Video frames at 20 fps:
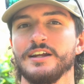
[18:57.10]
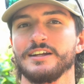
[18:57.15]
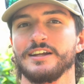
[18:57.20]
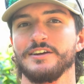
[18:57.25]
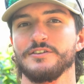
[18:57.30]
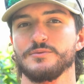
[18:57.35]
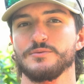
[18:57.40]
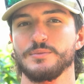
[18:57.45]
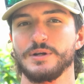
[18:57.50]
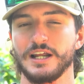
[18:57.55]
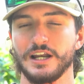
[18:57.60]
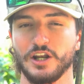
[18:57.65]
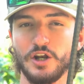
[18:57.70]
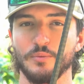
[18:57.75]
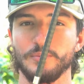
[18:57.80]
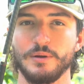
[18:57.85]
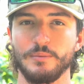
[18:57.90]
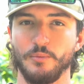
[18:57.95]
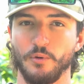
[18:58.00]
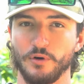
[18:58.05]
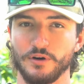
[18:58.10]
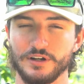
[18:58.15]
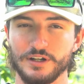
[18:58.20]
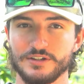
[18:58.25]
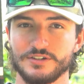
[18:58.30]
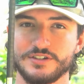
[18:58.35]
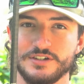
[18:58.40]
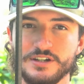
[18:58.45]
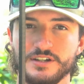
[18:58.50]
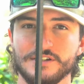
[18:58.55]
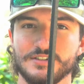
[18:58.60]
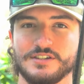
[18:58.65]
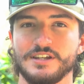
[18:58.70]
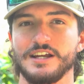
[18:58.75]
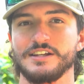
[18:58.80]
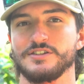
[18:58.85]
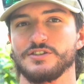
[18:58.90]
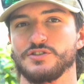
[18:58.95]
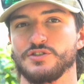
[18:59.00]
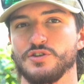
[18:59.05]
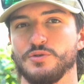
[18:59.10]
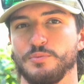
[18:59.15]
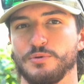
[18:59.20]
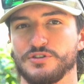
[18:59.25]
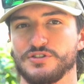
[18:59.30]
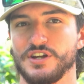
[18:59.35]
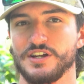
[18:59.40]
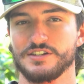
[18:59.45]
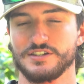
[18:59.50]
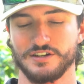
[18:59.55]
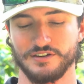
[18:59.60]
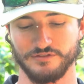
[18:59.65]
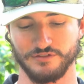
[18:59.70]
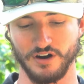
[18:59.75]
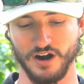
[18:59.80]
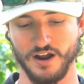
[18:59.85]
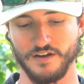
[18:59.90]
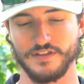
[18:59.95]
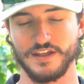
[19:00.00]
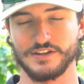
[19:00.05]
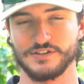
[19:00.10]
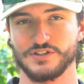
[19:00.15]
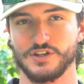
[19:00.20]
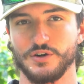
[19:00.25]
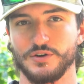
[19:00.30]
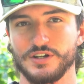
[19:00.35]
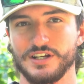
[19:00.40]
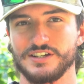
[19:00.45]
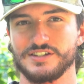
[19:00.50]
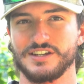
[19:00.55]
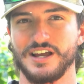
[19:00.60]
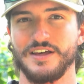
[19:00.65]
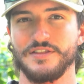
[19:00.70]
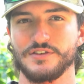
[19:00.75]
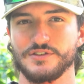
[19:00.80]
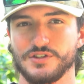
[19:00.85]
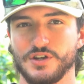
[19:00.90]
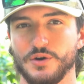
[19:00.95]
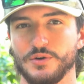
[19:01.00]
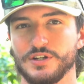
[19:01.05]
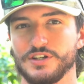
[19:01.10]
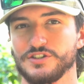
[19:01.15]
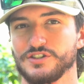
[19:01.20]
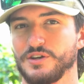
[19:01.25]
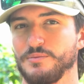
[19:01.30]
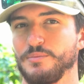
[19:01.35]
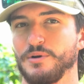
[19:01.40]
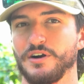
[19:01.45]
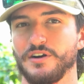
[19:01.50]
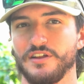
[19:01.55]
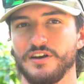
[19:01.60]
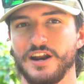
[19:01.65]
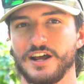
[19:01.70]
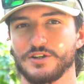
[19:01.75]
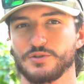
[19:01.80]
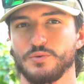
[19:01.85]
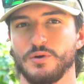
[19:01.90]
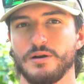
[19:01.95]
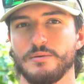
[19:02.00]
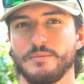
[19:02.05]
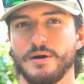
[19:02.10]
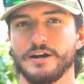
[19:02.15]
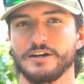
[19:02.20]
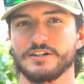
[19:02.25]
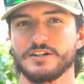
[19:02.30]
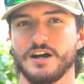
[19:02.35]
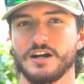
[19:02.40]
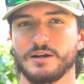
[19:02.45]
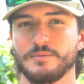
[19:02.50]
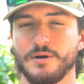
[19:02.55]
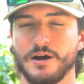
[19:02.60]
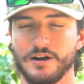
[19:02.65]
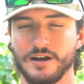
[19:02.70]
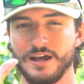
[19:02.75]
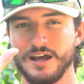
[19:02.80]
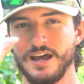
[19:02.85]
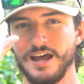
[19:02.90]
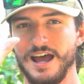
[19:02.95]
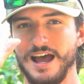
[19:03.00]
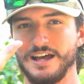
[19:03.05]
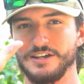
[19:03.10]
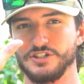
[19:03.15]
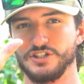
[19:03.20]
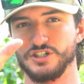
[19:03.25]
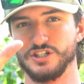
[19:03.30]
gives me a little bit more distance. It's a super sensitive rod in that Zodius, and the Zodius compared to the next one I'm about to talk about has